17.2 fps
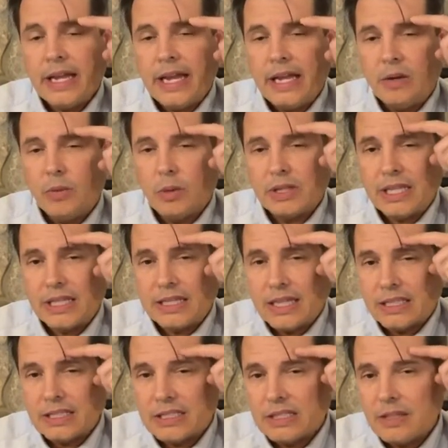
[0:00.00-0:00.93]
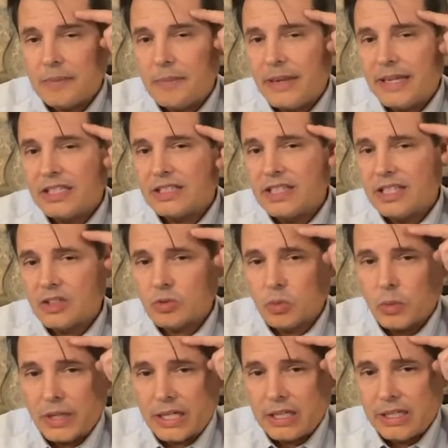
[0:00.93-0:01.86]
And what that does is it makes this
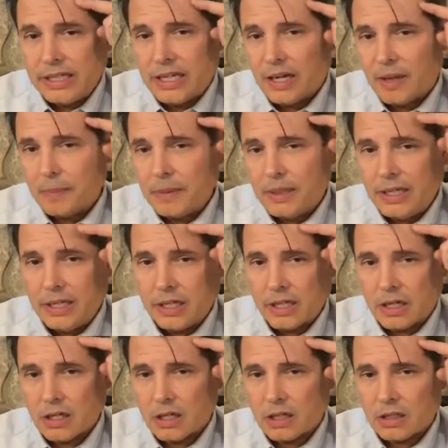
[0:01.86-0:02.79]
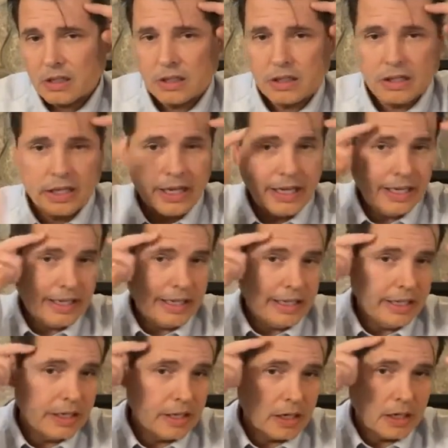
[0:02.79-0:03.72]
wrinkly up here and
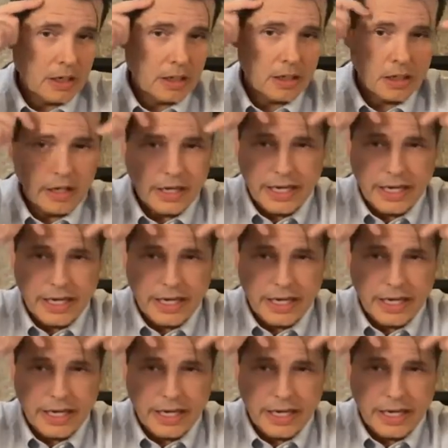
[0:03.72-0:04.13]
here.